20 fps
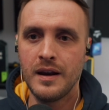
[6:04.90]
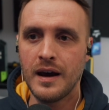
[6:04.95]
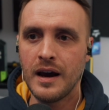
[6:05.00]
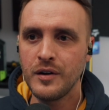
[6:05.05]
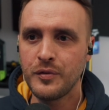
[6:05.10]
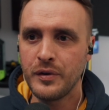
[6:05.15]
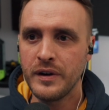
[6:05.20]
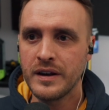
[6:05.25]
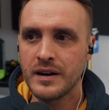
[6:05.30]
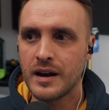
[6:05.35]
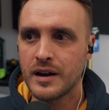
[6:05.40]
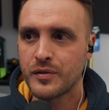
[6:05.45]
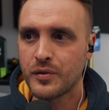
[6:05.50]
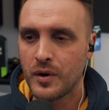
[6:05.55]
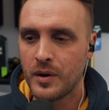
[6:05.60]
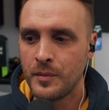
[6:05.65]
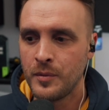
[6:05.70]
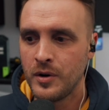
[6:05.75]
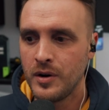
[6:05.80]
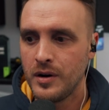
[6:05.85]
I think like
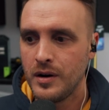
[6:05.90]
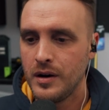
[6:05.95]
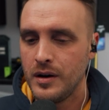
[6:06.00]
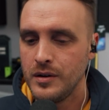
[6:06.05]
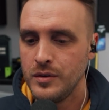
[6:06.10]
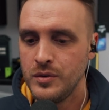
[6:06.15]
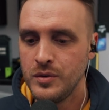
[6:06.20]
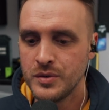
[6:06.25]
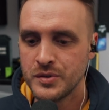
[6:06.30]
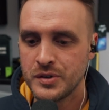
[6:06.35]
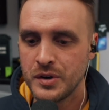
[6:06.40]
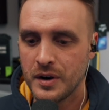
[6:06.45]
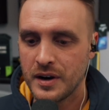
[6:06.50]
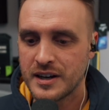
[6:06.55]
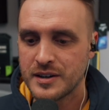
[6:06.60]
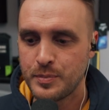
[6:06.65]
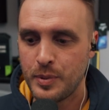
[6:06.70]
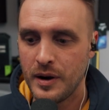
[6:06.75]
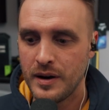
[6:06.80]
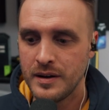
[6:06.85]
from a user
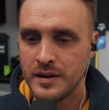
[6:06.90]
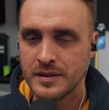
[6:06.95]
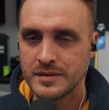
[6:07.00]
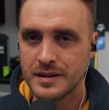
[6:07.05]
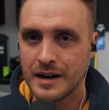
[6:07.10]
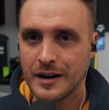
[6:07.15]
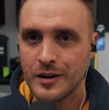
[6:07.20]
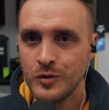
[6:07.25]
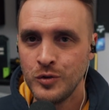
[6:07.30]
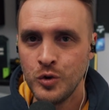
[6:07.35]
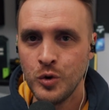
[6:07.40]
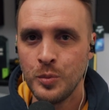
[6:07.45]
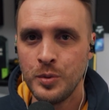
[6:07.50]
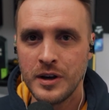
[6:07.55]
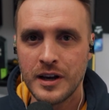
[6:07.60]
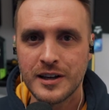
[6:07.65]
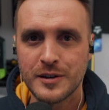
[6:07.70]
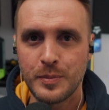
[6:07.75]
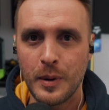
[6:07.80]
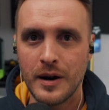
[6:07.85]
experience, like a newbie
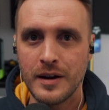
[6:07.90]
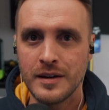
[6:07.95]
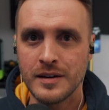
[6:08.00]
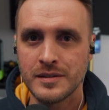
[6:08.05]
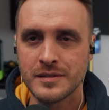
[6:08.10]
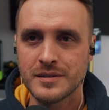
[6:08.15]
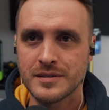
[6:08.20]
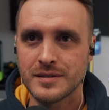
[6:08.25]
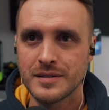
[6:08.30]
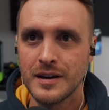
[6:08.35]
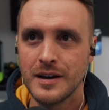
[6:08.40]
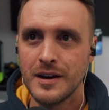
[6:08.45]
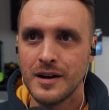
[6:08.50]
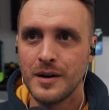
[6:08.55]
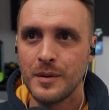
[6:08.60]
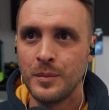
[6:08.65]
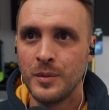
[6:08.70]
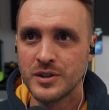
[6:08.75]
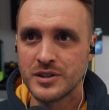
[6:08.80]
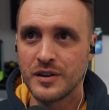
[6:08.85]
experience,
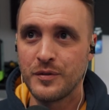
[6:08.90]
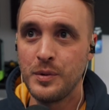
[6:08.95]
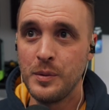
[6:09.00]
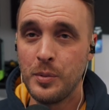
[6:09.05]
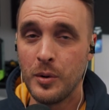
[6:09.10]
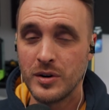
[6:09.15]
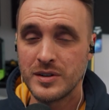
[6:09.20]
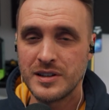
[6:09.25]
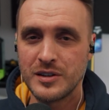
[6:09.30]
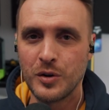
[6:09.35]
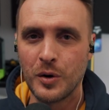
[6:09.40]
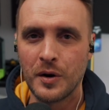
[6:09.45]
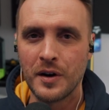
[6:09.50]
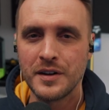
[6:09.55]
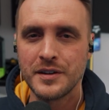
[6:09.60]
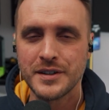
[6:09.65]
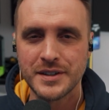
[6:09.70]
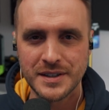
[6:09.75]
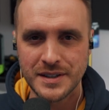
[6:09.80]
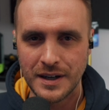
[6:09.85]
most of people, they don't
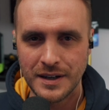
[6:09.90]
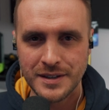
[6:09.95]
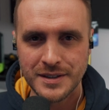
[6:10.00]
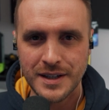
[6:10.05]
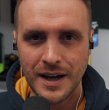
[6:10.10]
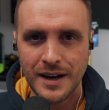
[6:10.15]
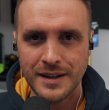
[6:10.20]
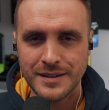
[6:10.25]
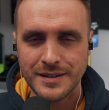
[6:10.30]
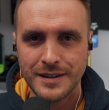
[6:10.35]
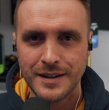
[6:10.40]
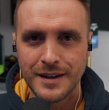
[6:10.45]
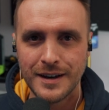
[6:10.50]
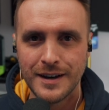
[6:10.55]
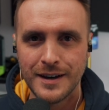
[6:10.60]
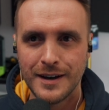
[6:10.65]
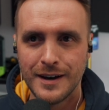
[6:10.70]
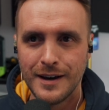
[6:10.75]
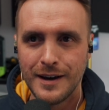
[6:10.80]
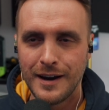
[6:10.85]
understand that.
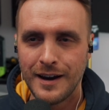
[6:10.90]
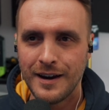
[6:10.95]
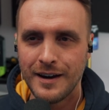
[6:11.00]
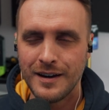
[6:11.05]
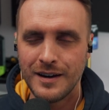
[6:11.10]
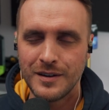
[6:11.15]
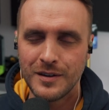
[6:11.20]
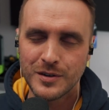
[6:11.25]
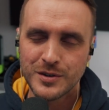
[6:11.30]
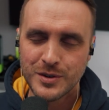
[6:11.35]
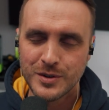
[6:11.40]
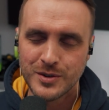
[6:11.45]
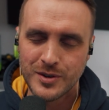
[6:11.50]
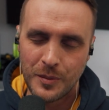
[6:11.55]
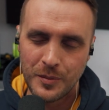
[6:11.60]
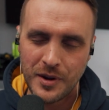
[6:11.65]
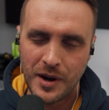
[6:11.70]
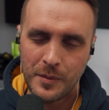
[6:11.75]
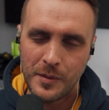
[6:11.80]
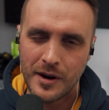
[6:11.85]
And also
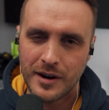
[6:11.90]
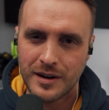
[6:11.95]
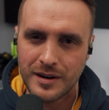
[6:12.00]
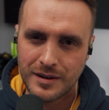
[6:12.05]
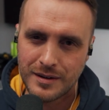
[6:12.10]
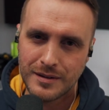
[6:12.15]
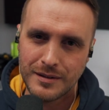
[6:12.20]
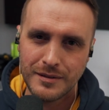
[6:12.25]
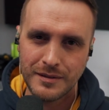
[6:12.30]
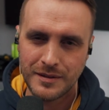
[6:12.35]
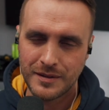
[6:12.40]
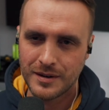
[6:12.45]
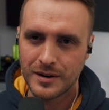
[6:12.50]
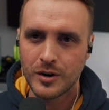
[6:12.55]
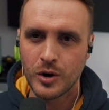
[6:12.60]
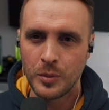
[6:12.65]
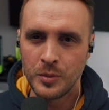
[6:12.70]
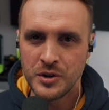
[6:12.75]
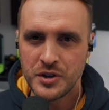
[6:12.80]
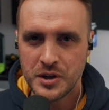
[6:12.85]
sometimes like
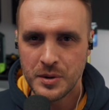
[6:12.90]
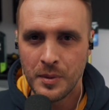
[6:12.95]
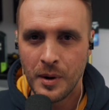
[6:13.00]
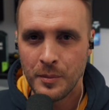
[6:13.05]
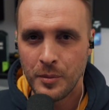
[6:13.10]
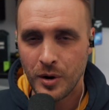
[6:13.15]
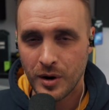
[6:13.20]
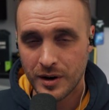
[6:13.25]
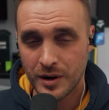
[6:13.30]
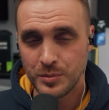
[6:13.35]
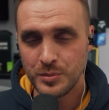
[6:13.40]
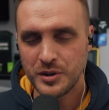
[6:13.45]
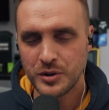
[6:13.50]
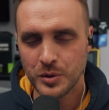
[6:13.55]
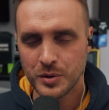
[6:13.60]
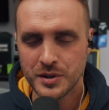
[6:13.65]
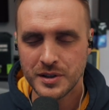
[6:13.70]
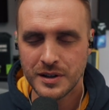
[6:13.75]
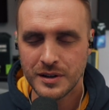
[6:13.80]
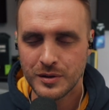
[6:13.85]
community member can be
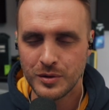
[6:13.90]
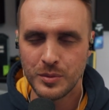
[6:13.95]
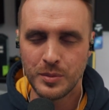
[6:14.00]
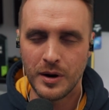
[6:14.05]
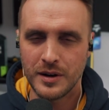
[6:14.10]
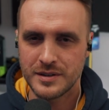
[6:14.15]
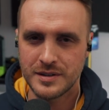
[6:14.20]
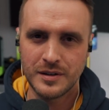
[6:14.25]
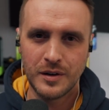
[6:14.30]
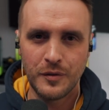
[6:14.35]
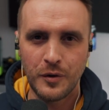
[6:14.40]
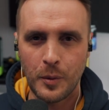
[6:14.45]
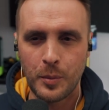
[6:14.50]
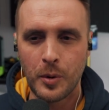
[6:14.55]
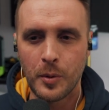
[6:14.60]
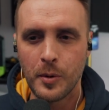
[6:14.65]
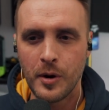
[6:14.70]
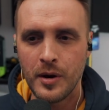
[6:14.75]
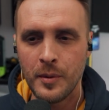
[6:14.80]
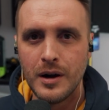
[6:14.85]
toxic too, but that's another
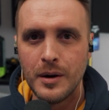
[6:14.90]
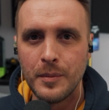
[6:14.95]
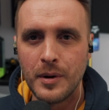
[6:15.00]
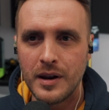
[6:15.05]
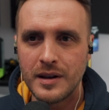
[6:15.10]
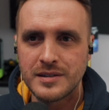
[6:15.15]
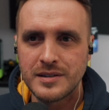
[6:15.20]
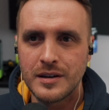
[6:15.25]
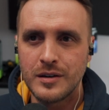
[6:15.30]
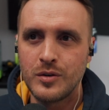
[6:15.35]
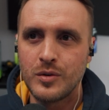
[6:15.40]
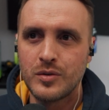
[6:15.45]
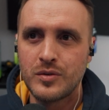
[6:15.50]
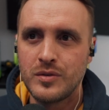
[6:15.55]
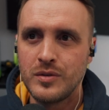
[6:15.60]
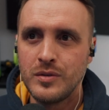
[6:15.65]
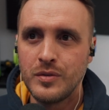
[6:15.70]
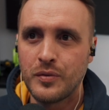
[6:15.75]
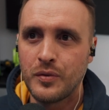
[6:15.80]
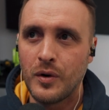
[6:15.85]
problem. But let's say you,
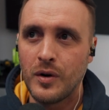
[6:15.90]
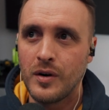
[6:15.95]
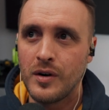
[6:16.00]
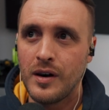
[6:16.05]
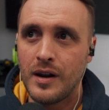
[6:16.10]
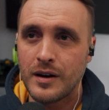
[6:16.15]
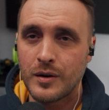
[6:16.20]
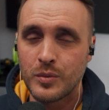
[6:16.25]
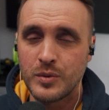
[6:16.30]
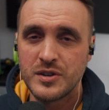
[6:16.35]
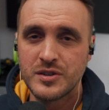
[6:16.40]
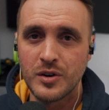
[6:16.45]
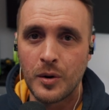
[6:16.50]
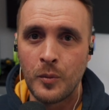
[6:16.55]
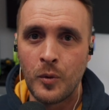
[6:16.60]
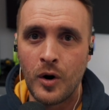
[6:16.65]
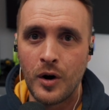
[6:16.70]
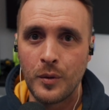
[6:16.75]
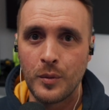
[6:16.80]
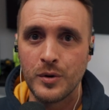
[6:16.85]
you fall like with
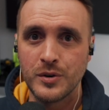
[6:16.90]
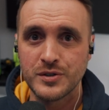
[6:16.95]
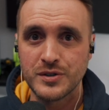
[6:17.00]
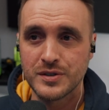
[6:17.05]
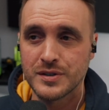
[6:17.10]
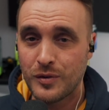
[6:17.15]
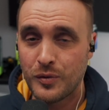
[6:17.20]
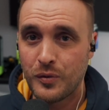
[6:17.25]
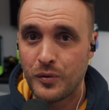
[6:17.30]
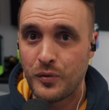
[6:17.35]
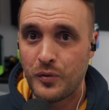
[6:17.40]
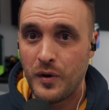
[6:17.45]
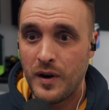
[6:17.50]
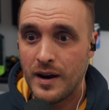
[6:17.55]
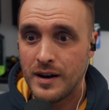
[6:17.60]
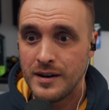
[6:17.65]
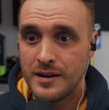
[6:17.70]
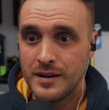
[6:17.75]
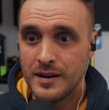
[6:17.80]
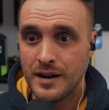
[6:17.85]
someone who was
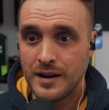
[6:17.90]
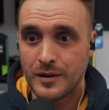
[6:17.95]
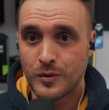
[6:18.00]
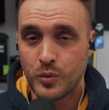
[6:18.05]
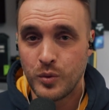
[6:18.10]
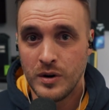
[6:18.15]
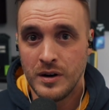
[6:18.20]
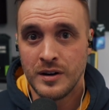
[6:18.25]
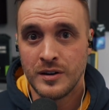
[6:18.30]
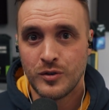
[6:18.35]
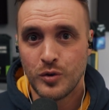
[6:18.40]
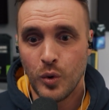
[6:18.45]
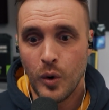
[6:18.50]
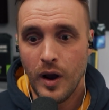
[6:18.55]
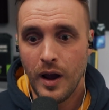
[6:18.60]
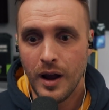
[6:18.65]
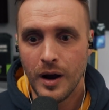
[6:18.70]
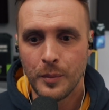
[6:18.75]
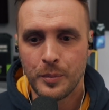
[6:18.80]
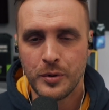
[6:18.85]
fairly like willing to
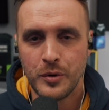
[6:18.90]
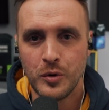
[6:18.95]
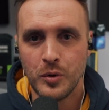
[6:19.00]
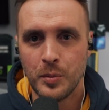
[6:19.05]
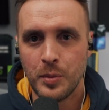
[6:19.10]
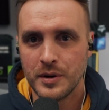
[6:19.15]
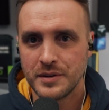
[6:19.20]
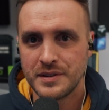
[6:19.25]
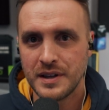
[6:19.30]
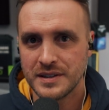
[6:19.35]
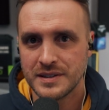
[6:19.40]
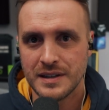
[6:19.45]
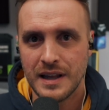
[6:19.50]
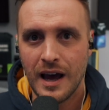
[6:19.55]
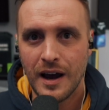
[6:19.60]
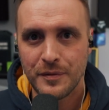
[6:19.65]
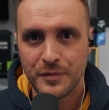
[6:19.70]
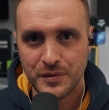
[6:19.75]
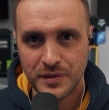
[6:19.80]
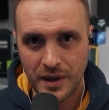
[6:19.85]
help you, but doesn't
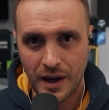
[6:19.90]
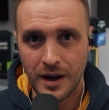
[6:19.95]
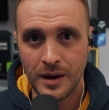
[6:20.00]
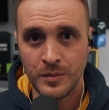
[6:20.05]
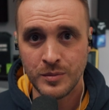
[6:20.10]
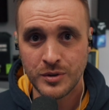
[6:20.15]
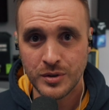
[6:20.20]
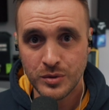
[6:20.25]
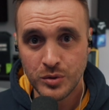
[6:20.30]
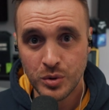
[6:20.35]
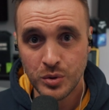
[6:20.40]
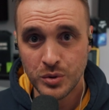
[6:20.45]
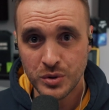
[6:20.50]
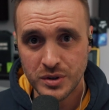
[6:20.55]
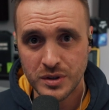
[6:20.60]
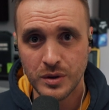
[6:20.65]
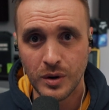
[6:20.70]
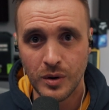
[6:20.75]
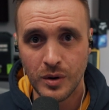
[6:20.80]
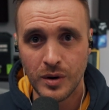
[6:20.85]
have time to do
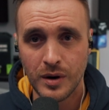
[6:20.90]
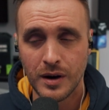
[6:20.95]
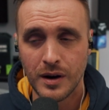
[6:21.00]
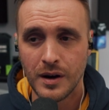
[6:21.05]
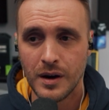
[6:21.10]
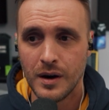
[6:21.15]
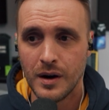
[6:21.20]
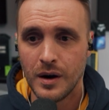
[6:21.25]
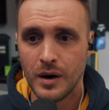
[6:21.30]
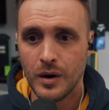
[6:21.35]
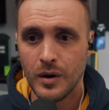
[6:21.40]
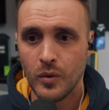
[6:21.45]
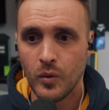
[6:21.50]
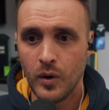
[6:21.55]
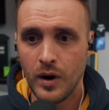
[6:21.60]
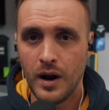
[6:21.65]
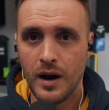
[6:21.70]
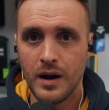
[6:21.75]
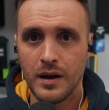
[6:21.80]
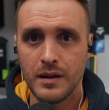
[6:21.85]
so.
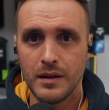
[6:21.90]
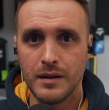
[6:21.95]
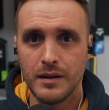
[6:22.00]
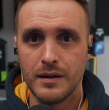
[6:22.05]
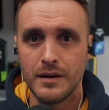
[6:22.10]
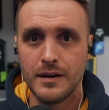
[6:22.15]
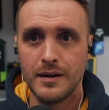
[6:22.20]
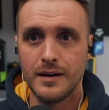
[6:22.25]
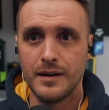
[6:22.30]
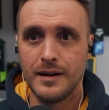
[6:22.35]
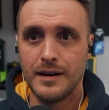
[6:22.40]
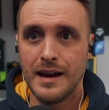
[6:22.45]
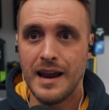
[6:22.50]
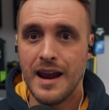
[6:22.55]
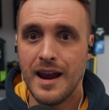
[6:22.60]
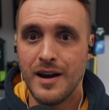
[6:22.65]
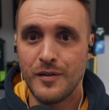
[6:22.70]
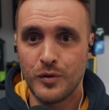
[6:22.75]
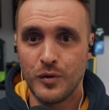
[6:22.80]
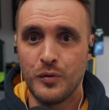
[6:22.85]
Well,
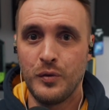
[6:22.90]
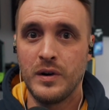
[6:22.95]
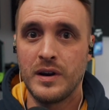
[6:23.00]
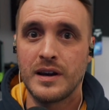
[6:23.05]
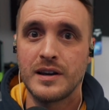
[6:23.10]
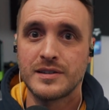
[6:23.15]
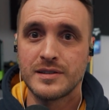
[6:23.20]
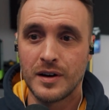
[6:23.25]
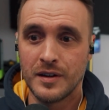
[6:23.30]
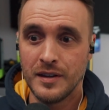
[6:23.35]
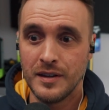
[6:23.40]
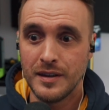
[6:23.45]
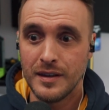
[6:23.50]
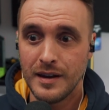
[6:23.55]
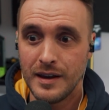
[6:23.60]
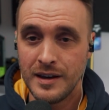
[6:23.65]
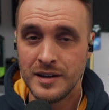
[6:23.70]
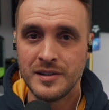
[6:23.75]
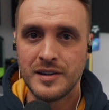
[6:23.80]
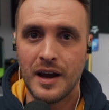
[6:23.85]
everything is on
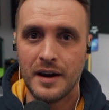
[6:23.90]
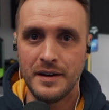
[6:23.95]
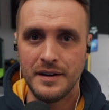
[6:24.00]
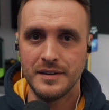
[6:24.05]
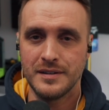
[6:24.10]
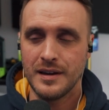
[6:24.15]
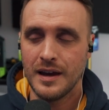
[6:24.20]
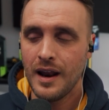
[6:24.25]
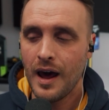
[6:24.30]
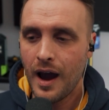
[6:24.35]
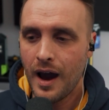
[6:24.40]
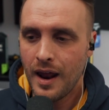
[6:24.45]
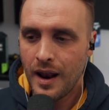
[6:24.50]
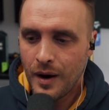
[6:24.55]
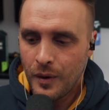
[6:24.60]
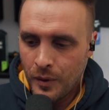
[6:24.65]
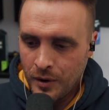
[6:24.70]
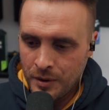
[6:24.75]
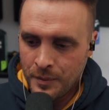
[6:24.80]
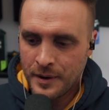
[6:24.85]
internet. And I, I
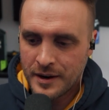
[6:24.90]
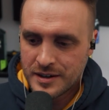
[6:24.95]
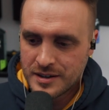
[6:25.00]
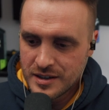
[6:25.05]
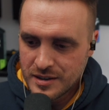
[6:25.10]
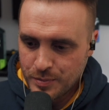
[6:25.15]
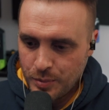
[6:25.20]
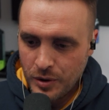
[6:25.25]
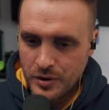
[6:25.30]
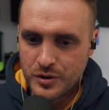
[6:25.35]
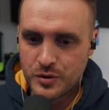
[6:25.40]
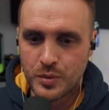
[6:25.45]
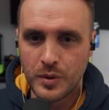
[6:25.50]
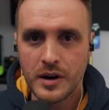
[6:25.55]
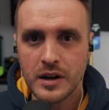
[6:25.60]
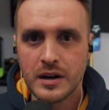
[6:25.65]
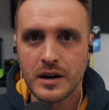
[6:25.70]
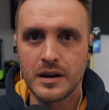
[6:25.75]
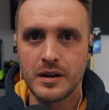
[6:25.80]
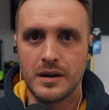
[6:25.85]
want to make this point
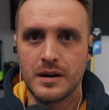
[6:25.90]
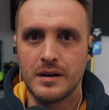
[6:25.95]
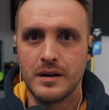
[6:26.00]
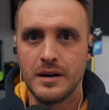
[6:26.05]
really clear.